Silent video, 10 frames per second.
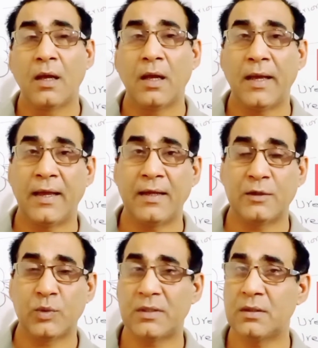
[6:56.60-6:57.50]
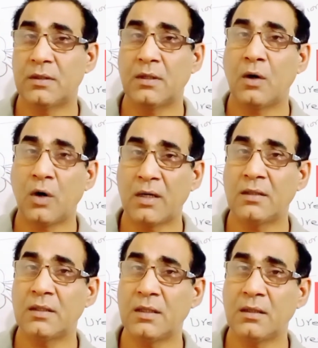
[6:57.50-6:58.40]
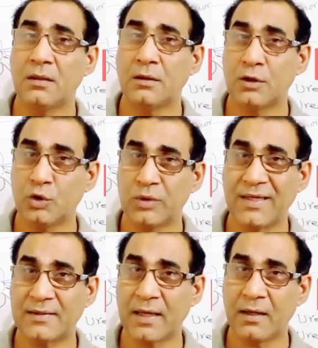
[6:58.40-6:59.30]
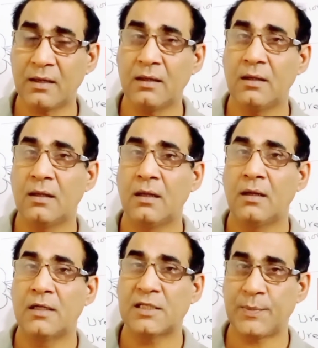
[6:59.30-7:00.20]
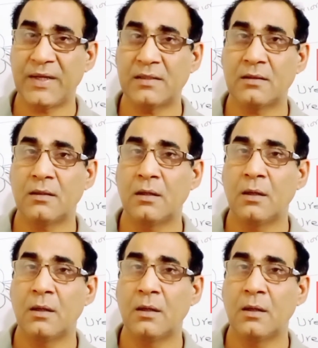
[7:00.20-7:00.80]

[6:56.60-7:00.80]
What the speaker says: as what, ornithine urea cycle space